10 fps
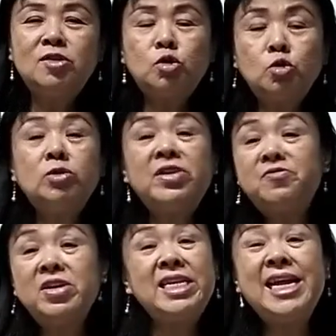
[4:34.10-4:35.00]
through
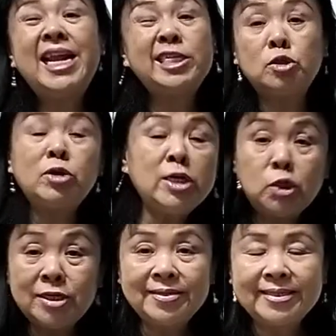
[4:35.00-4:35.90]
different
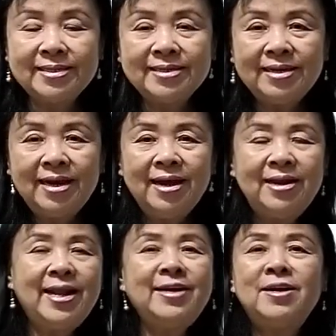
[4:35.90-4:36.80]
illustrations,
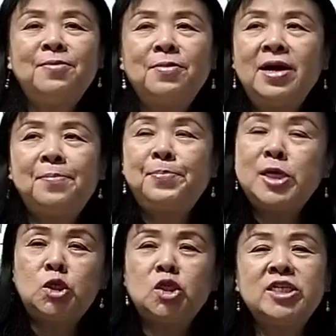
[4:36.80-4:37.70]
like a
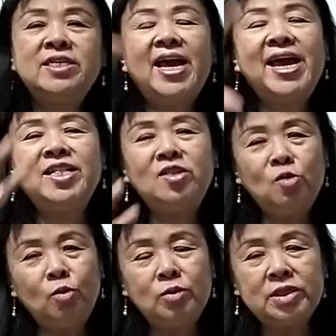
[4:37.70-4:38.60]
picture
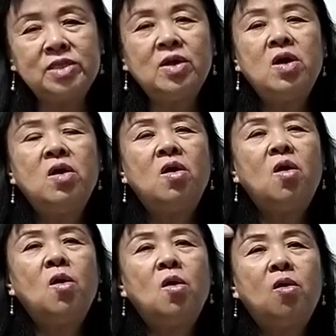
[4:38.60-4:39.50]
and notes,
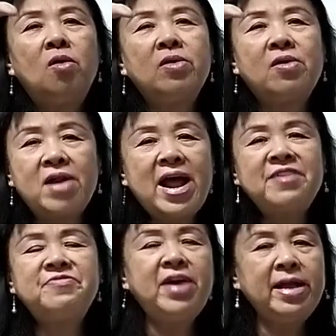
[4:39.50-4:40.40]
or
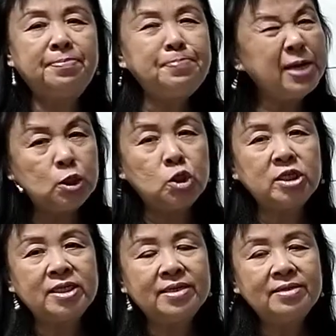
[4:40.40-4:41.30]
graph and
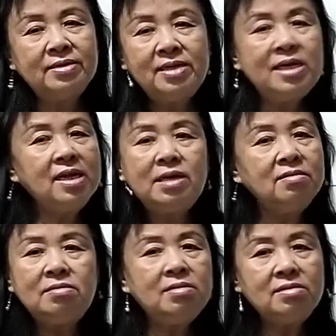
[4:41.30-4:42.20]
picture.
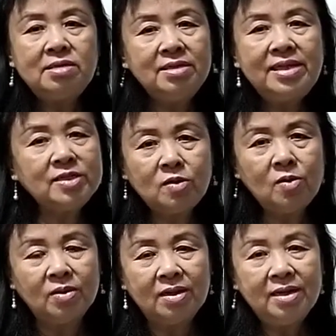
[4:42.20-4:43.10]
That's
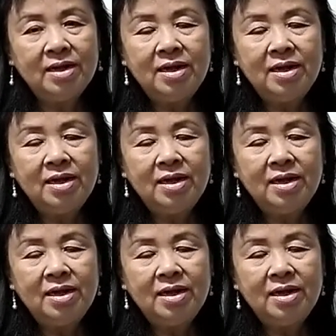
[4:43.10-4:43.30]
all.